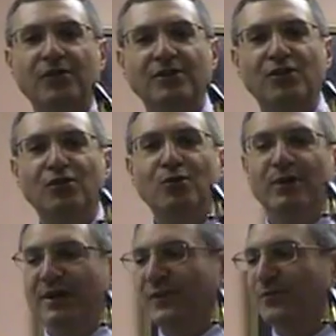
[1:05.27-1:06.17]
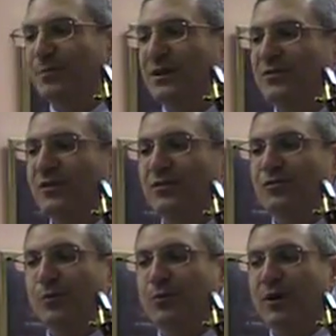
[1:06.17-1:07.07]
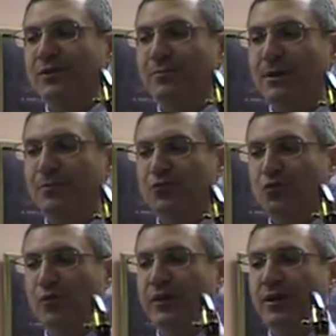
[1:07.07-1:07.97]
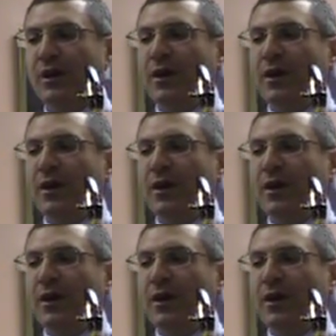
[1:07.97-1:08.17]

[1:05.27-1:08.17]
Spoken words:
thing to do in this piece is that we want to make sure that